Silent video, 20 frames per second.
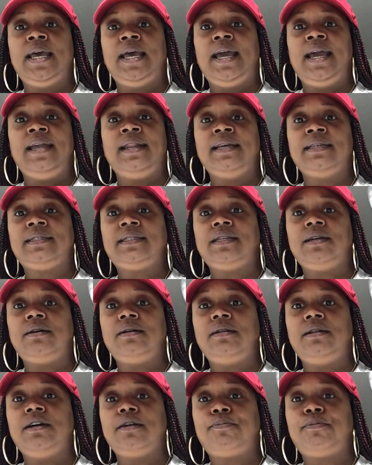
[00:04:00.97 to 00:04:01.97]
And they
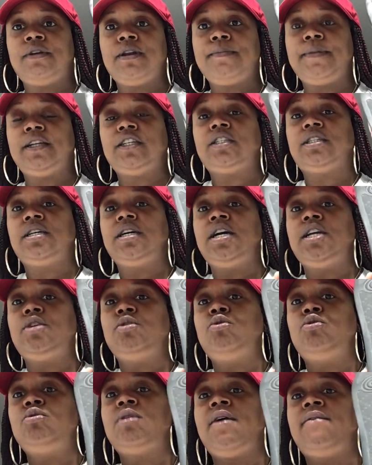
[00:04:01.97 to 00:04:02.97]
still look pretty much good.
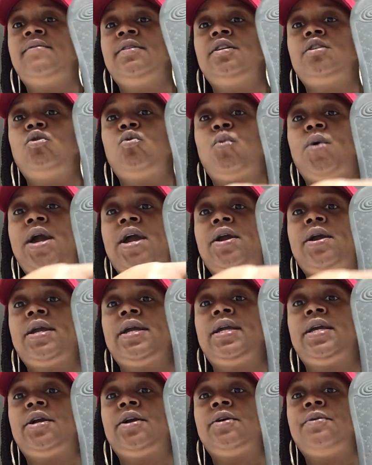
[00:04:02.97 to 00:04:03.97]
You do have a little wear
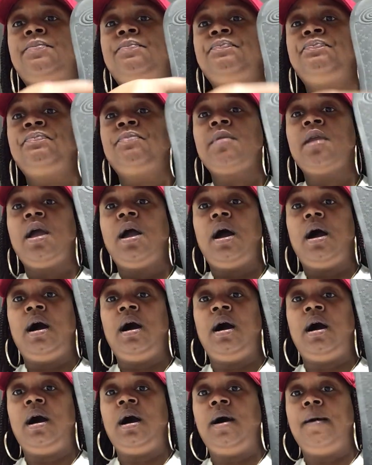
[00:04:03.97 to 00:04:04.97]
here,
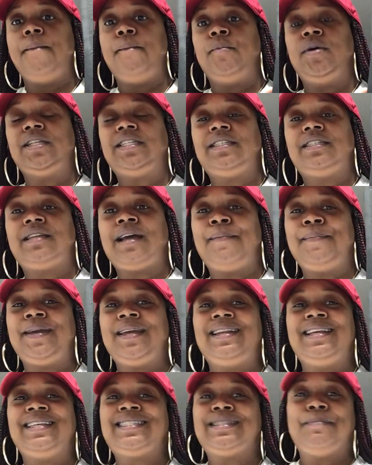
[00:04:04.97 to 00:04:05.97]
which, I
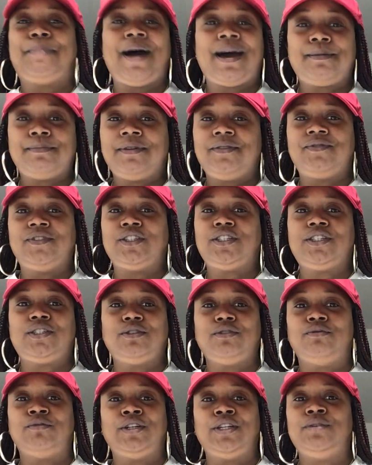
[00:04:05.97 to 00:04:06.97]
mean, it's the bottom of the
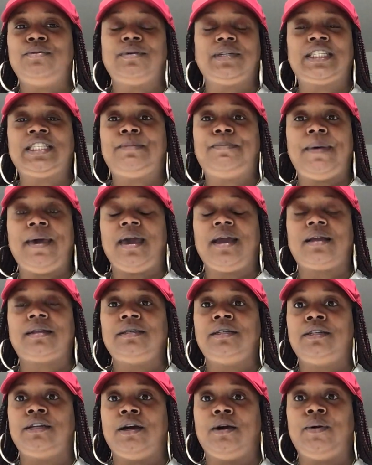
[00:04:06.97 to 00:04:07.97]
shoe. What do you expect?
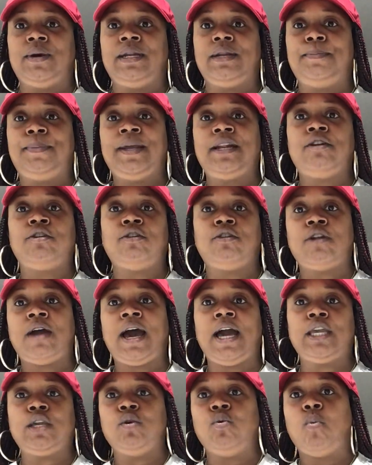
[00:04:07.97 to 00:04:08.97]
You know, and depending on
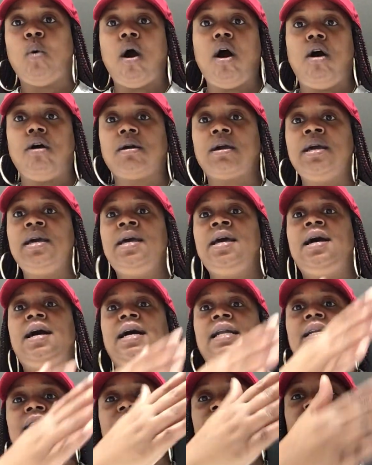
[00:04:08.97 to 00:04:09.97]
how you walk,
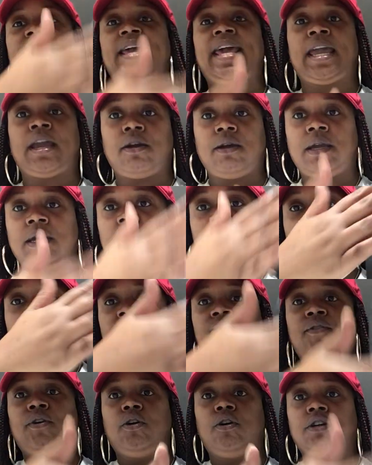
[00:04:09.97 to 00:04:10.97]
a different area
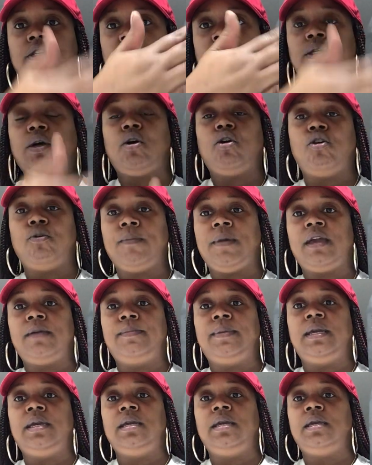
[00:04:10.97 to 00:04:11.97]
of your sole may
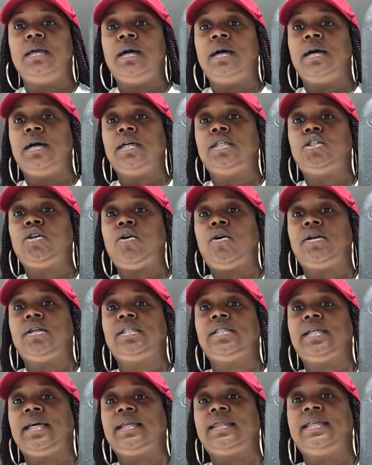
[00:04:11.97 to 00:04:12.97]
be
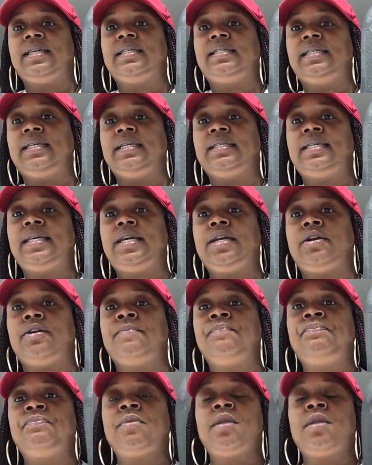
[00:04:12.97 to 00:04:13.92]
tarnished like this is here.